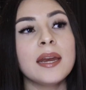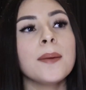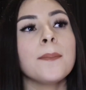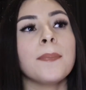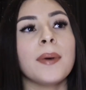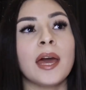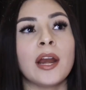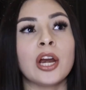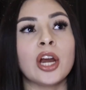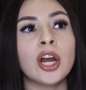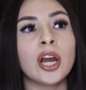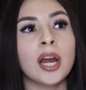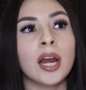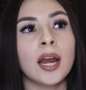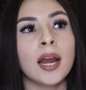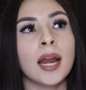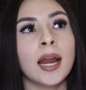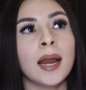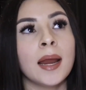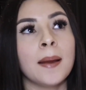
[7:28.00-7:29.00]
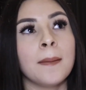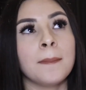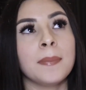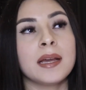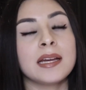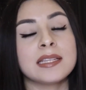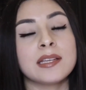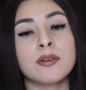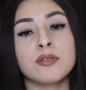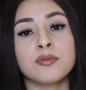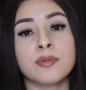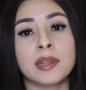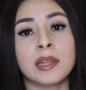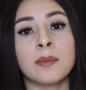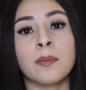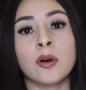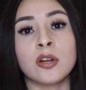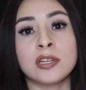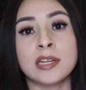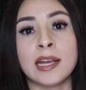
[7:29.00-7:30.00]
better because I was with
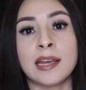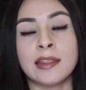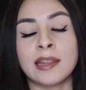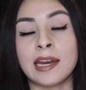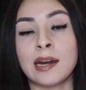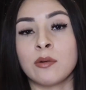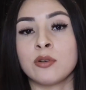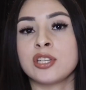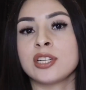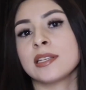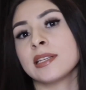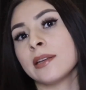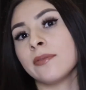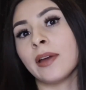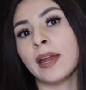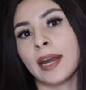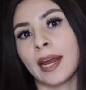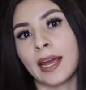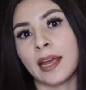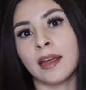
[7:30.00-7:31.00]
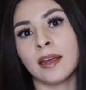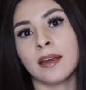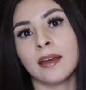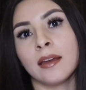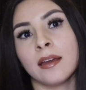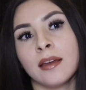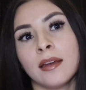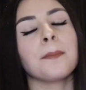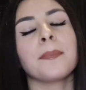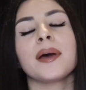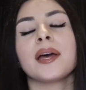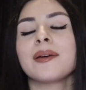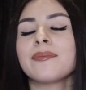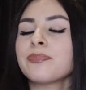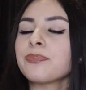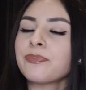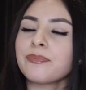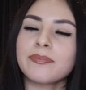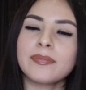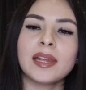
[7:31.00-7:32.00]
him all day and then I would just leave at night. But
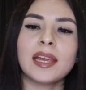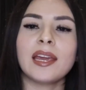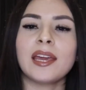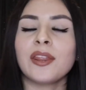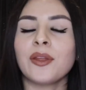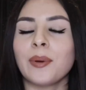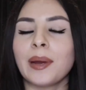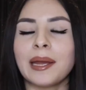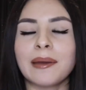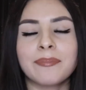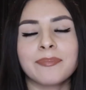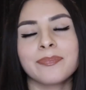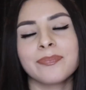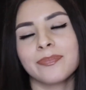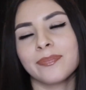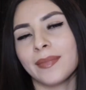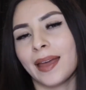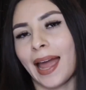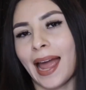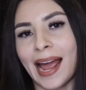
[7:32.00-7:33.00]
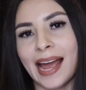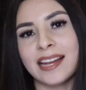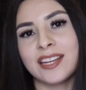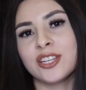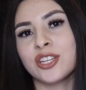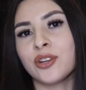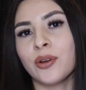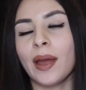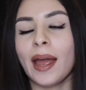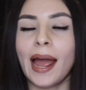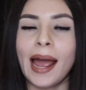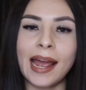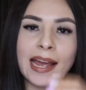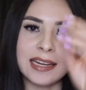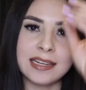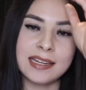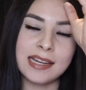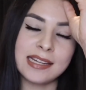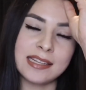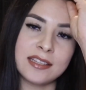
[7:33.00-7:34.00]
either way, I had to do it. I
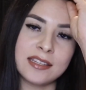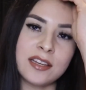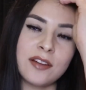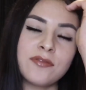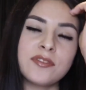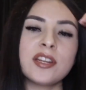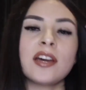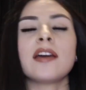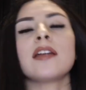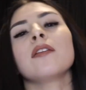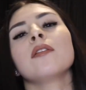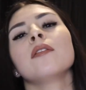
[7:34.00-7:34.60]
had to get stuff done.